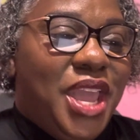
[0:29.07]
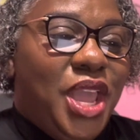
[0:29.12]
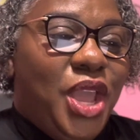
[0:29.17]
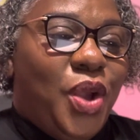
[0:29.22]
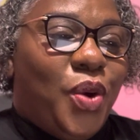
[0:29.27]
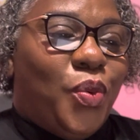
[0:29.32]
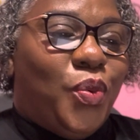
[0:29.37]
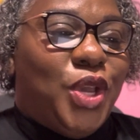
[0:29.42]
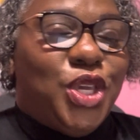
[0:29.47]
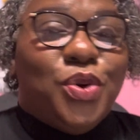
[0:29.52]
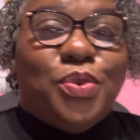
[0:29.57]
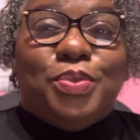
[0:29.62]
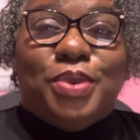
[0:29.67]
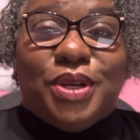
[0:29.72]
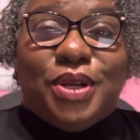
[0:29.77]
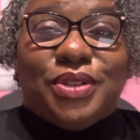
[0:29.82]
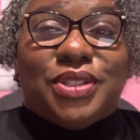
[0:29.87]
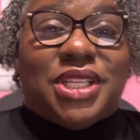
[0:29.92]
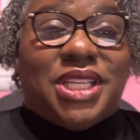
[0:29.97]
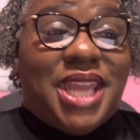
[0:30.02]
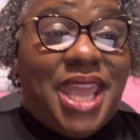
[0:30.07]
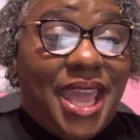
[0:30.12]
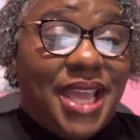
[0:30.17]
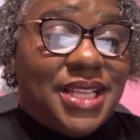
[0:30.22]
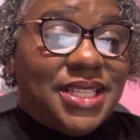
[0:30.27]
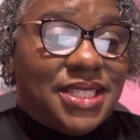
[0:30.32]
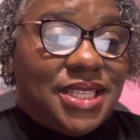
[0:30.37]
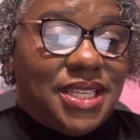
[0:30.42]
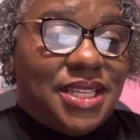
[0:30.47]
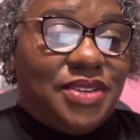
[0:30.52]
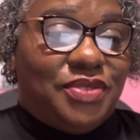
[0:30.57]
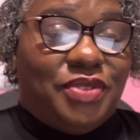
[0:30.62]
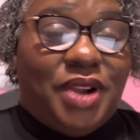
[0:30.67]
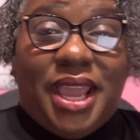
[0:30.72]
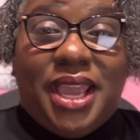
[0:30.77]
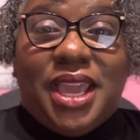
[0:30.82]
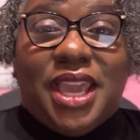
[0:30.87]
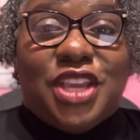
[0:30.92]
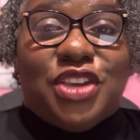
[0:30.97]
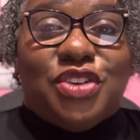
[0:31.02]
when you build an exit,
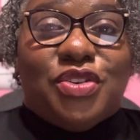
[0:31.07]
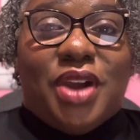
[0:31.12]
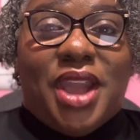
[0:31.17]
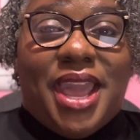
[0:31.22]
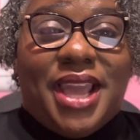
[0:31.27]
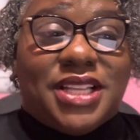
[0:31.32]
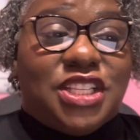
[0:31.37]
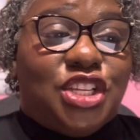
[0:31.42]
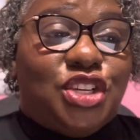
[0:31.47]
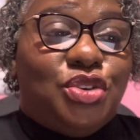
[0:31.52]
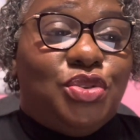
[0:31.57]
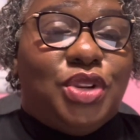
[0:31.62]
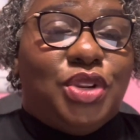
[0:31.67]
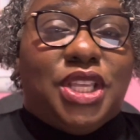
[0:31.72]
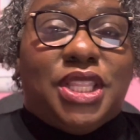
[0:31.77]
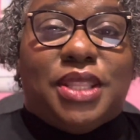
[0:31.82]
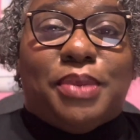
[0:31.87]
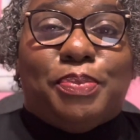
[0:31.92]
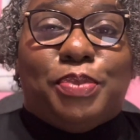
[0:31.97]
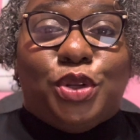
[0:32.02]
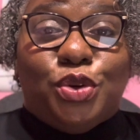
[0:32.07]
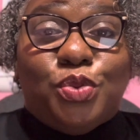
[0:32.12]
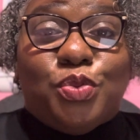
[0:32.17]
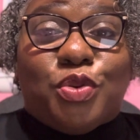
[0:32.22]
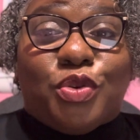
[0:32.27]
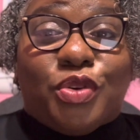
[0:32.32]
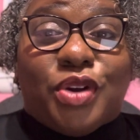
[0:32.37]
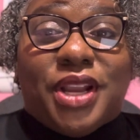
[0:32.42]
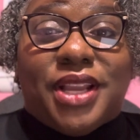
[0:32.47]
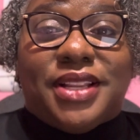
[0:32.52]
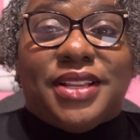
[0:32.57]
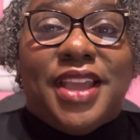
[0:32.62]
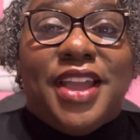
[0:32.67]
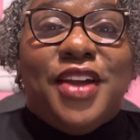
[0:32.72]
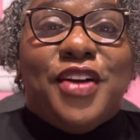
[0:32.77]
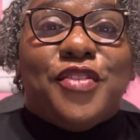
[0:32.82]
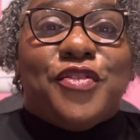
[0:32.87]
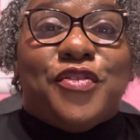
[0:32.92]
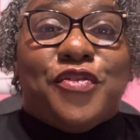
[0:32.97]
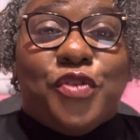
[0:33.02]
right, and you're executing the blueprint
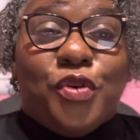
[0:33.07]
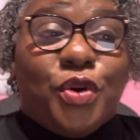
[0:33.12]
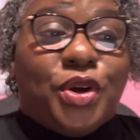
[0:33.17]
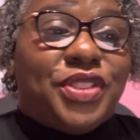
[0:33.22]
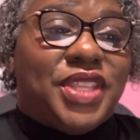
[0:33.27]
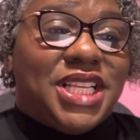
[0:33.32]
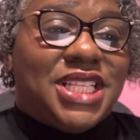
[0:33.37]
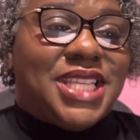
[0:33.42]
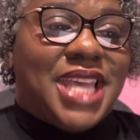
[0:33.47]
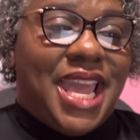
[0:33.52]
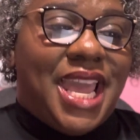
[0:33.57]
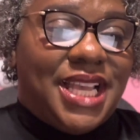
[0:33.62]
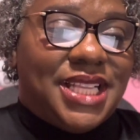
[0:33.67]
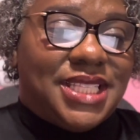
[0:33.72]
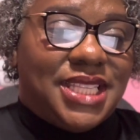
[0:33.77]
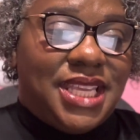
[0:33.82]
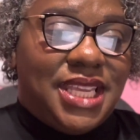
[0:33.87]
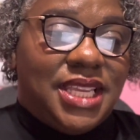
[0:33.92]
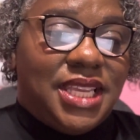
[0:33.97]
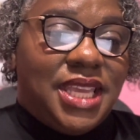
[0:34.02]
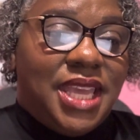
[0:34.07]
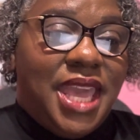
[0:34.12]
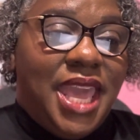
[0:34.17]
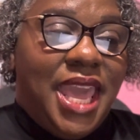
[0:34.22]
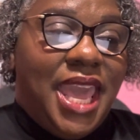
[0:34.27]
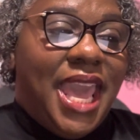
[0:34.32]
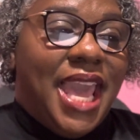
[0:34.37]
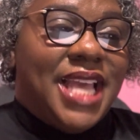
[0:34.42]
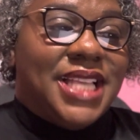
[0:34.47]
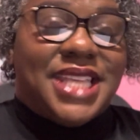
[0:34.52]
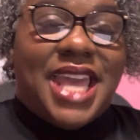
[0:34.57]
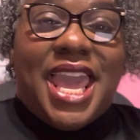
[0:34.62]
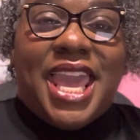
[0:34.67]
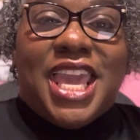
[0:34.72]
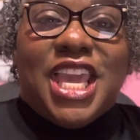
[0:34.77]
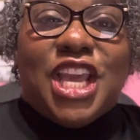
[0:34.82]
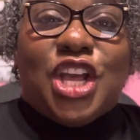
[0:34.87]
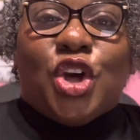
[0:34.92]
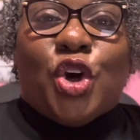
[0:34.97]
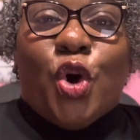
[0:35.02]
for this exit, is that
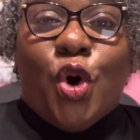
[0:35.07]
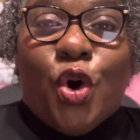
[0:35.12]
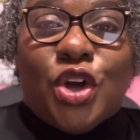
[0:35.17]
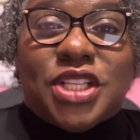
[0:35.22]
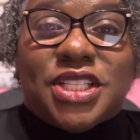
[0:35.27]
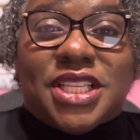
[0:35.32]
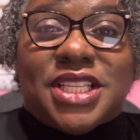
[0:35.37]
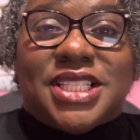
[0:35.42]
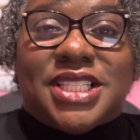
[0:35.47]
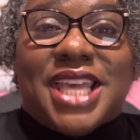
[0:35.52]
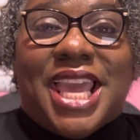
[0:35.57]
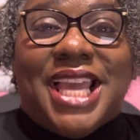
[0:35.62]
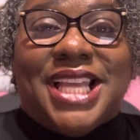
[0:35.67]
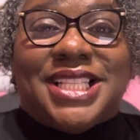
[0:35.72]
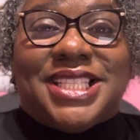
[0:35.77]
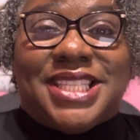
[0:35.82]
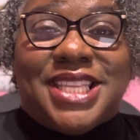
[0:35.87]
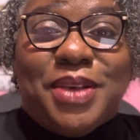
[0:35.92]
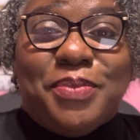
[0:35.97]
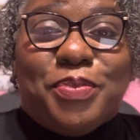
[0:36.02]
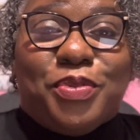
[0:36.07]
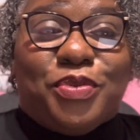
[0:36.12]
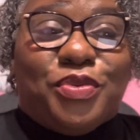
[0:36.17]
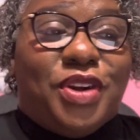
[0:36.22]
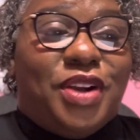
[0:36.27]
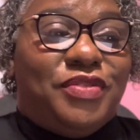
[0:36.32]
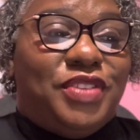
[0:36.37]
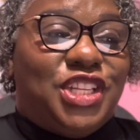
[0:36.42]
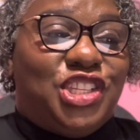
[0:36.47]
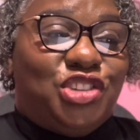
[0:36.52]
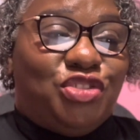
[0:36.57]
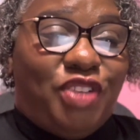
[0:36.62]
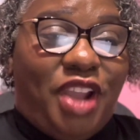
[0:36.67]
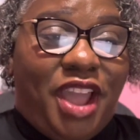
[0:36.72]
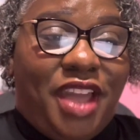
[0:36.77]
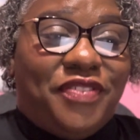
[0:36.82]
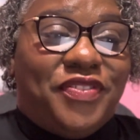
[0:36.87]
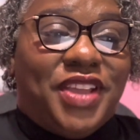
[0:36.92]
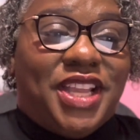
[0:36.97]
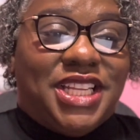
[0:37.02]
it causes a temporary
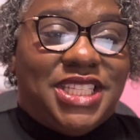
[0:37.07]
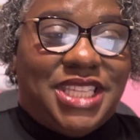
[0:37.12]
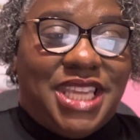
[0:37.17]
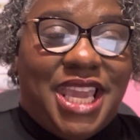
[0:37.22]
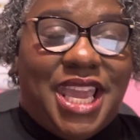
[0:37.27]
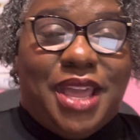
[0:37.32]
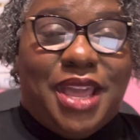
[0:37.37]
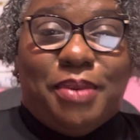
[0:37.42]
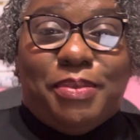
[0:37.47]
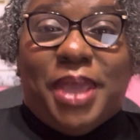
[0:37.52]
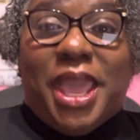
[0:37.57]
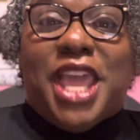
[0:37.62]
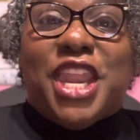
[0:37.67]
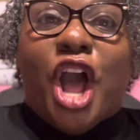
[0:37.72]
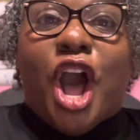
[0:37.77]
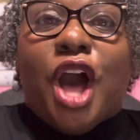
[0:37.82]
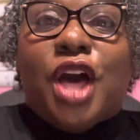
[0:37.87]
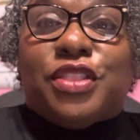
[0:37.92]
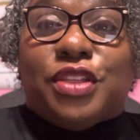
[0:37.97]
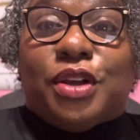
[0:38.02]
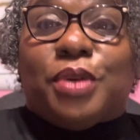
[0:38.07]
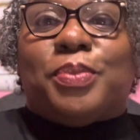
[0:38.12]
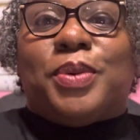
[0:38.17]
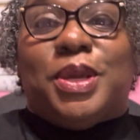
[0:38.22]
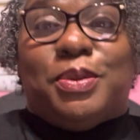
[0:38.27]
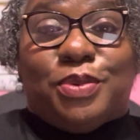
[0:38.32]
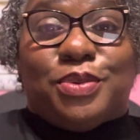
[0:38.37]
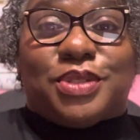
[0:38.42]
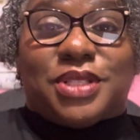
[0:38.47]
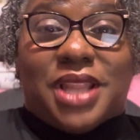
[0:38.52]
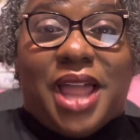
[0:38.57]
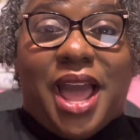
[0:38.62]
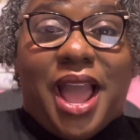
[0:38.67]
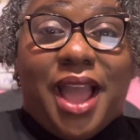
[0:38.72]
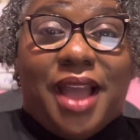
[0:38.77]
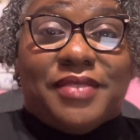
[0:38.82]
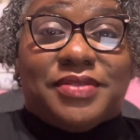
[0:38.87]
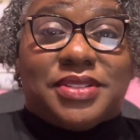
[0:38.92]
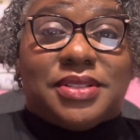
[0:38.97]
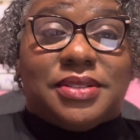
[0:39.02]
traffic jam in other people's
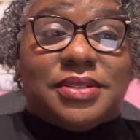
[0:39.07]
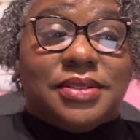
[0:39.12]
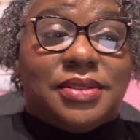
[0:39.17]
lives.